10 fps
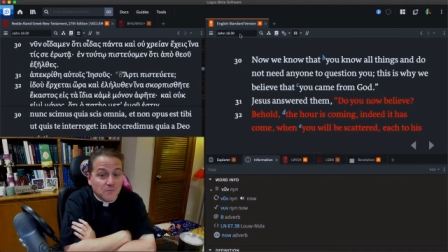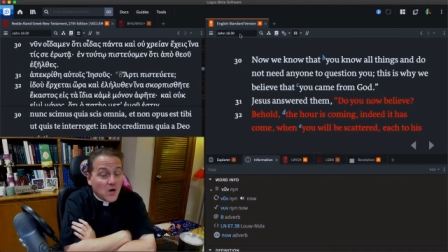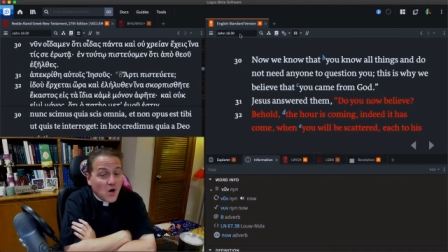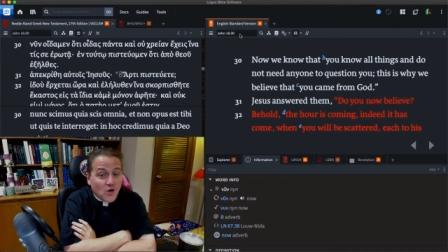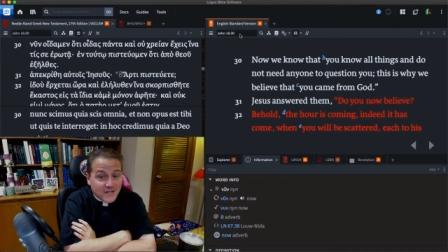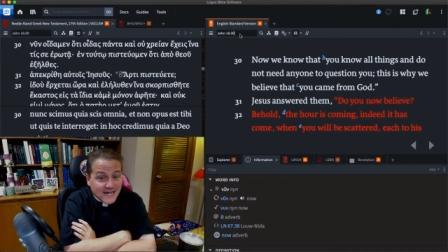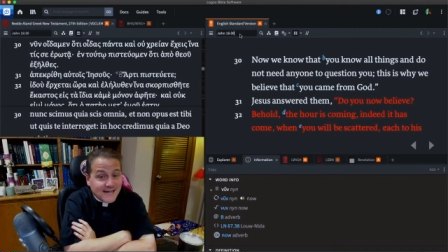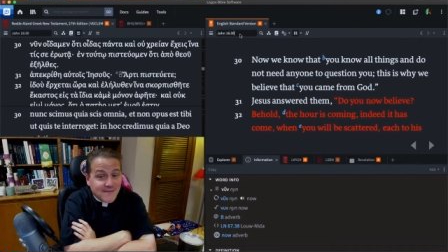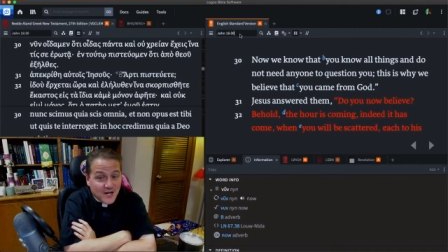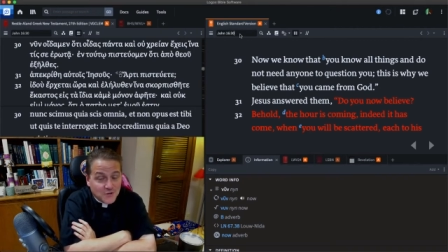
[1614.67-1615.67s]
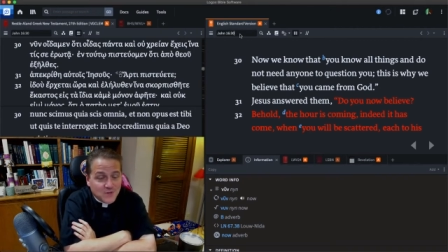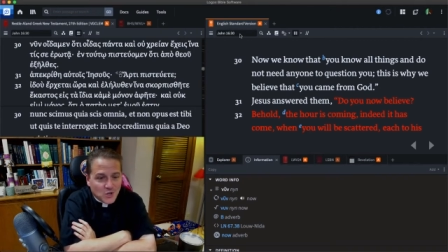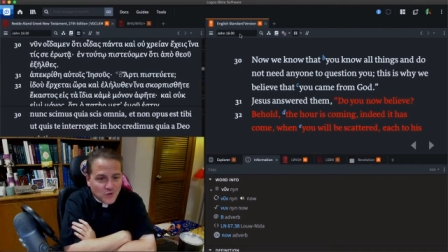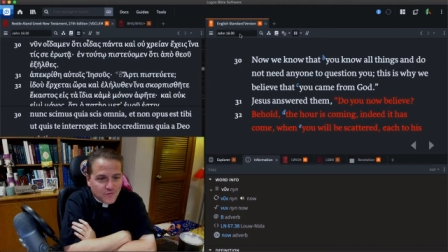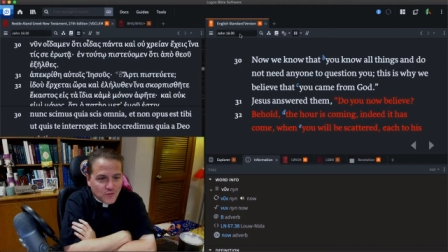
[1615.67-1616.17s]
Behold, I got my own
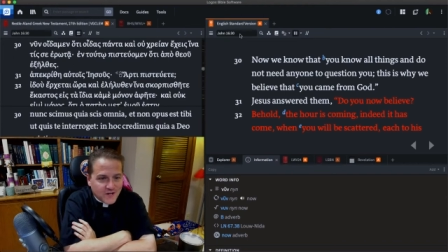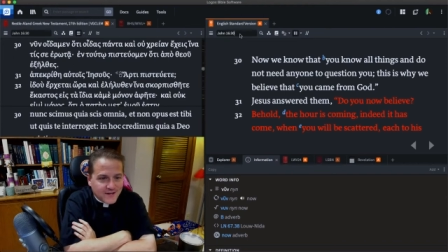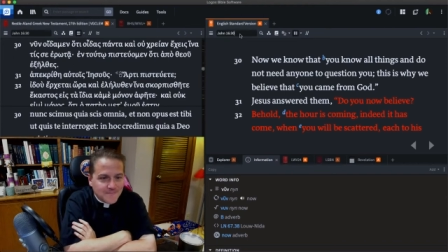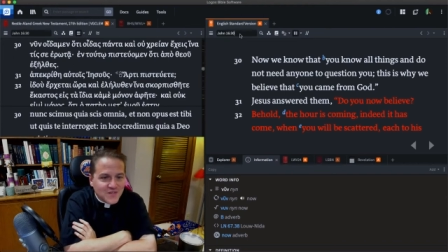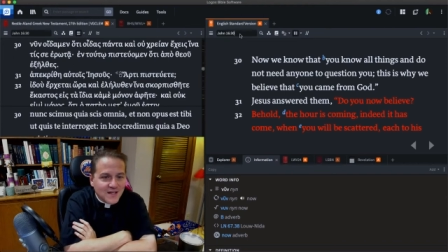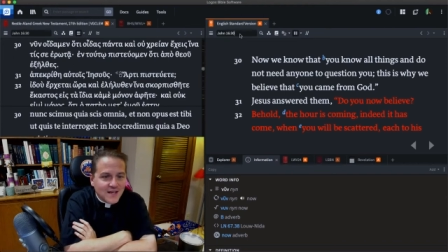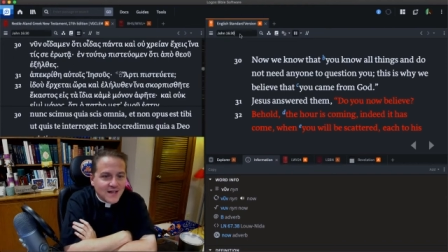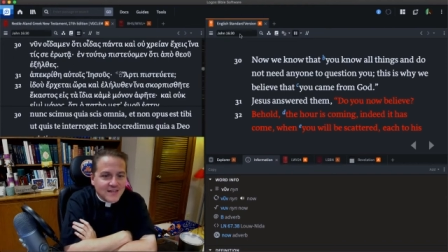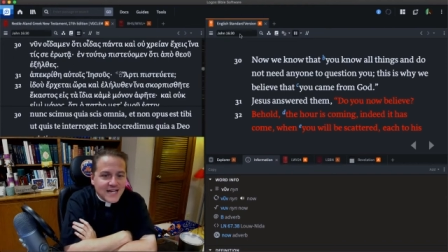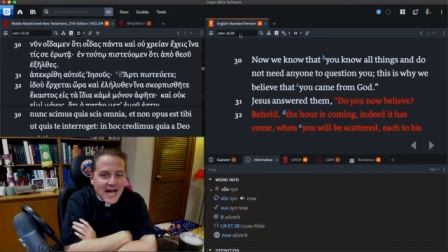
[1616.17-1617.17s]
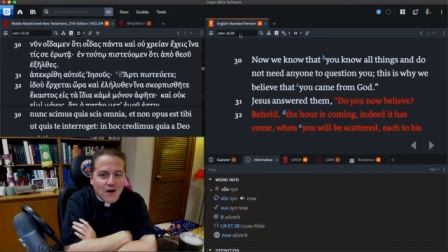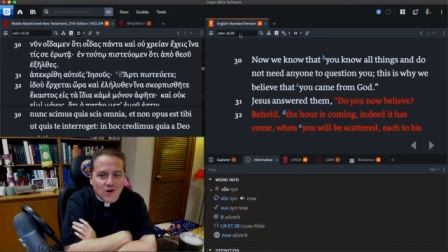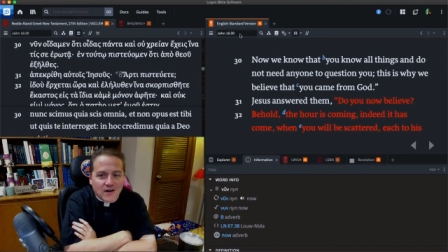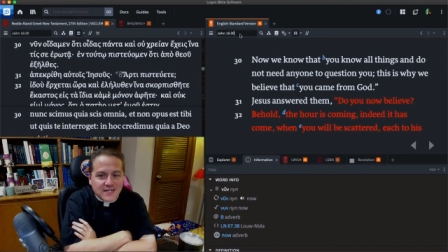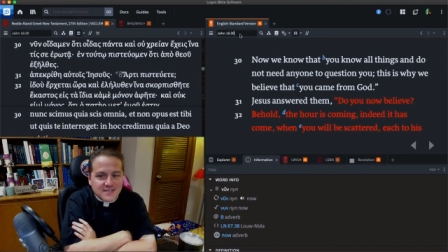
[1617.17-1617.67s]
behold for you. The
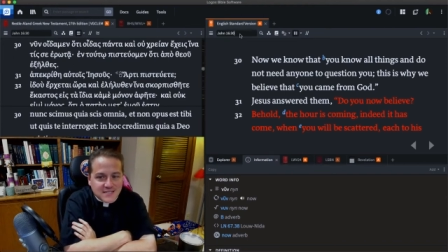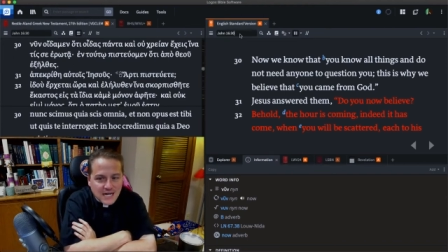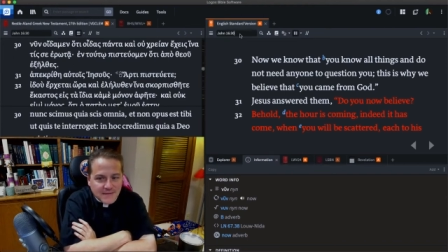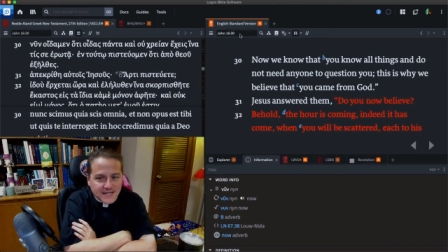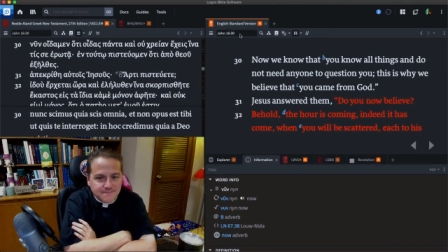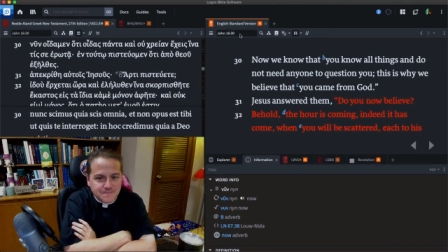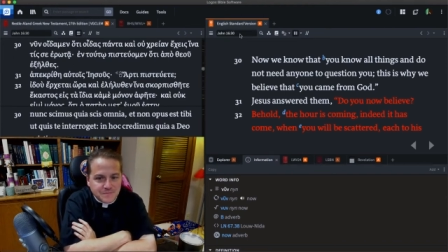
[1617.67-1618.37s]
hour is coming.